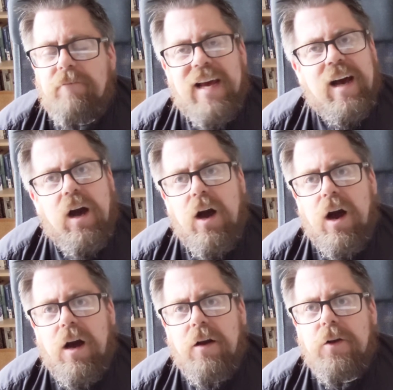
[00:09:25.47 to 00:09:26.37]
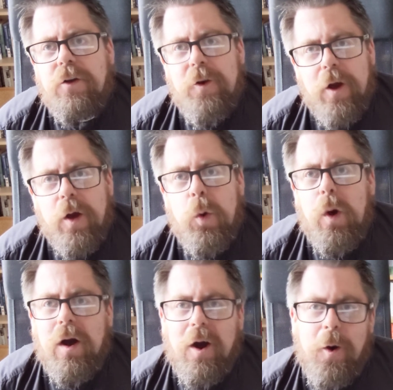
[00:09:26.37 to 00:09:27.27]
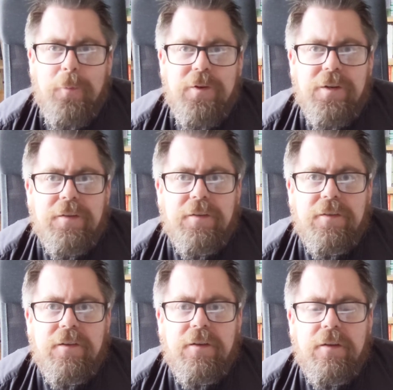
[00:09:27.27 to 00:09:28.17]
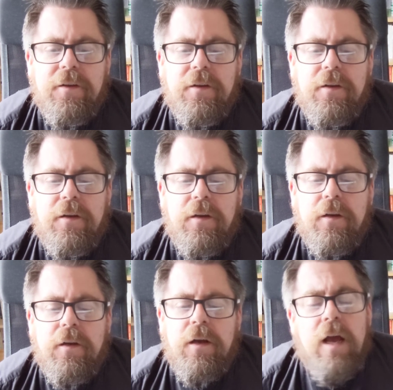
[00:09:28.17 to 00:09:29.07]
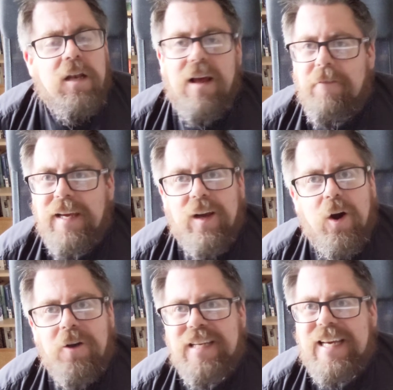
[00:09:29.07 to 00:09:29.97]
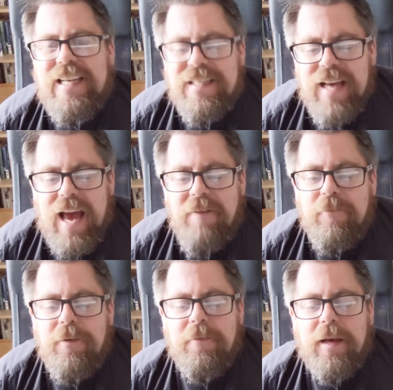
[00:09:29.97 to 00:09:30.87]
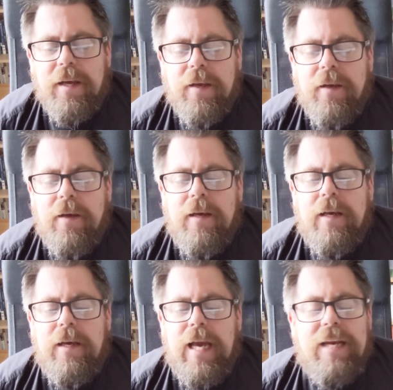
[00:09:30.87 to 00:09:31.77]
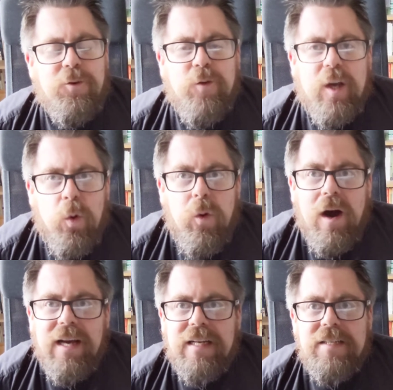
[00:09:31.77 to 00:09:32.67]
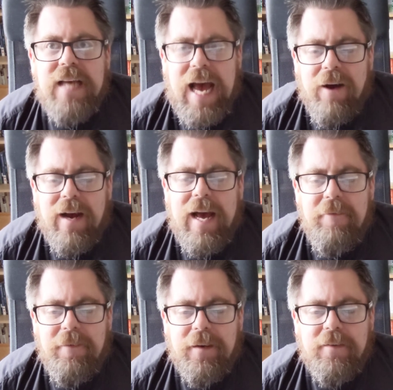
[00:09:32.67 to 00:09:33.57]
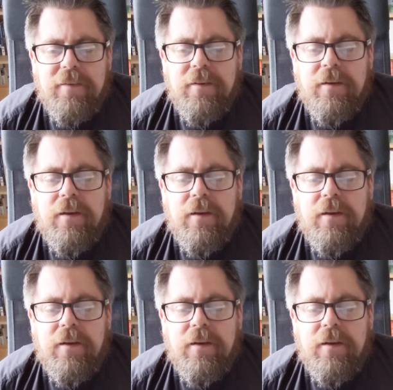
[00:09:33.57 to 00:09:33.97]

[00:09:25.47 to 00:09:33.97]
There are no options. Loving God is everything. It requires our effort.